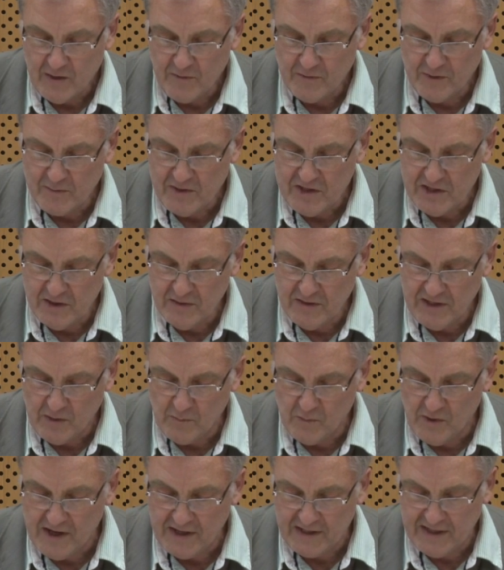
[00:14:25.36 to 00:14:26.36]
from a
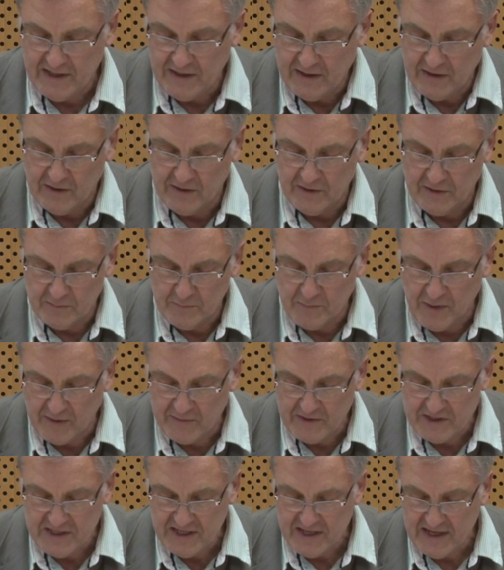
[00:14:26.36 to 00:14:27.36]
unit working on
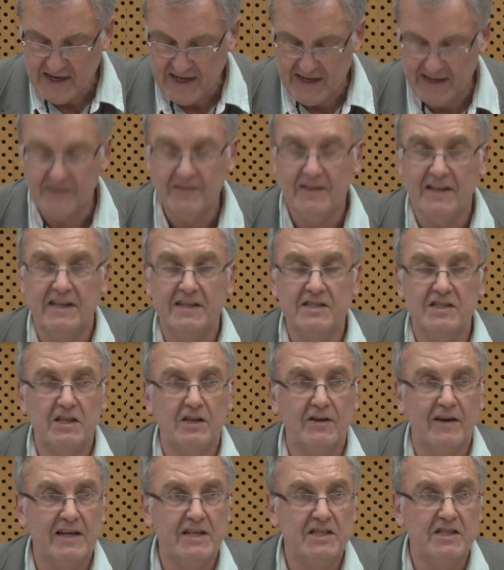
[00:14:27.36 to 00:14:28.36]
poverty and the
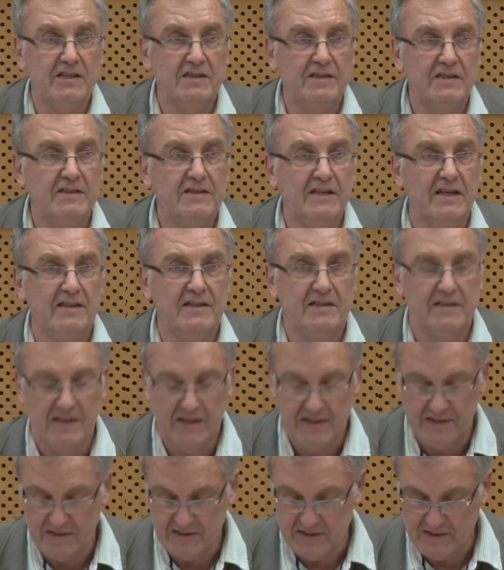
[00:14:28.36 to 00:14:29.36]
integration
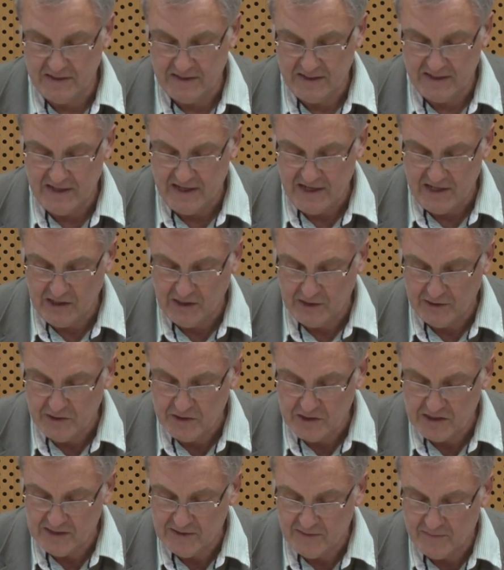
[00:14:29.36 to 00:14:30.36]
and
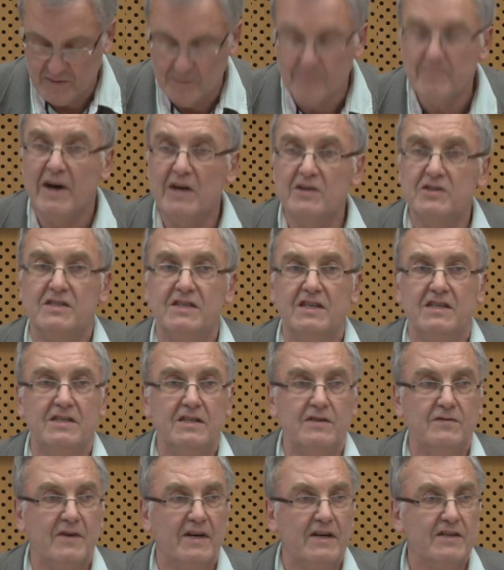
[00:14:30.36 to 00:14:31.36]
inclusion of the most
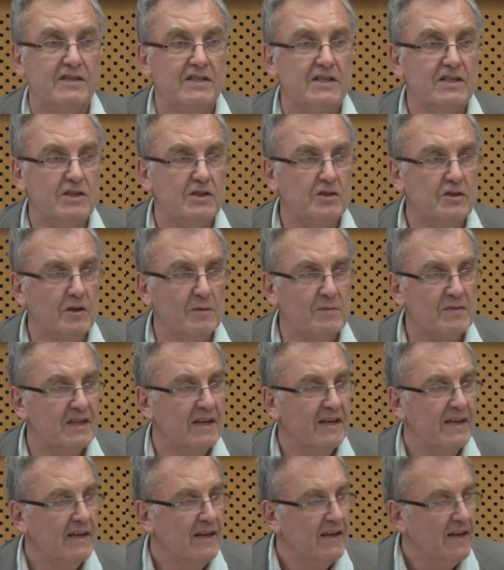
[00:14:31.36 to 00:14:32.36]
disadvantaged groups.
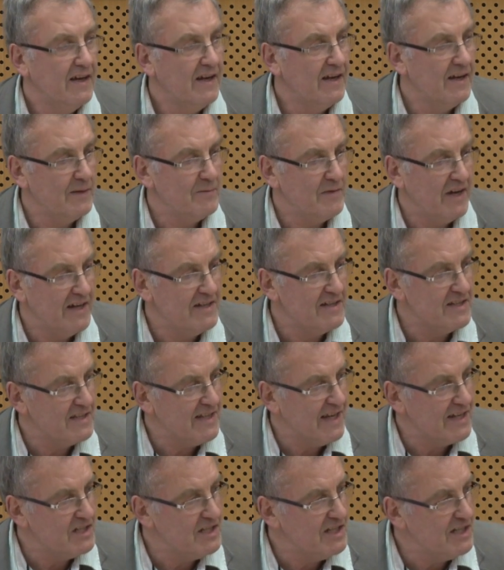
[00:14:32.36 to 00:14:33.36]
I
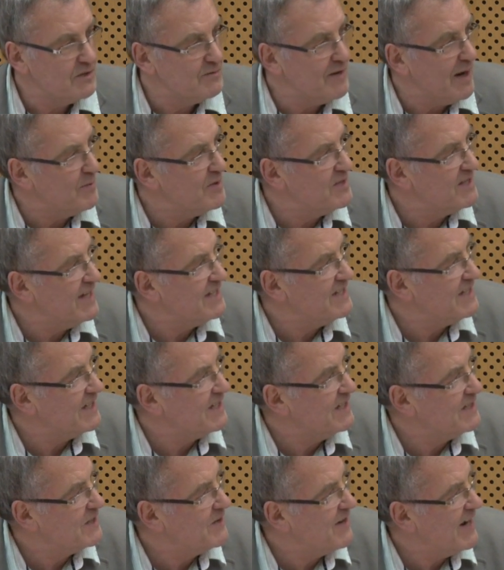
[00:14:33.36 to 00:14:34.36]
understand she is representing
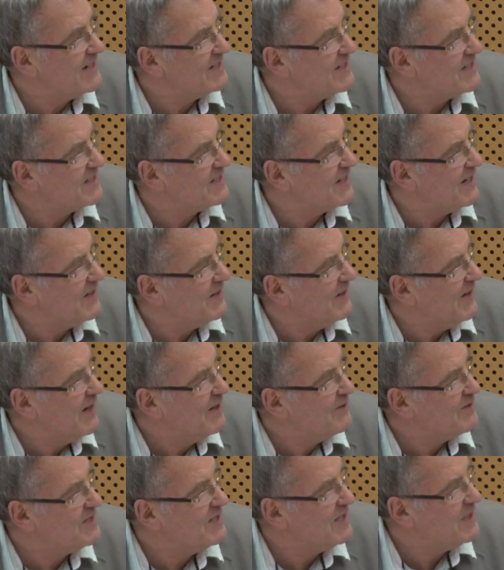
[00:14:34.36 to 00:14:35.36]
her director. So
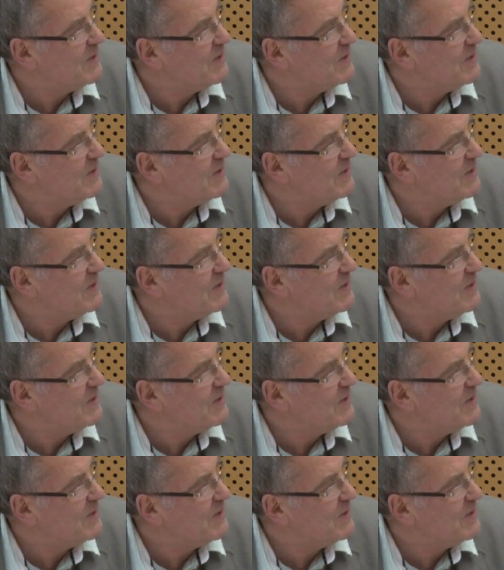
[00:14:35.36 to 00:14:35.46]
over to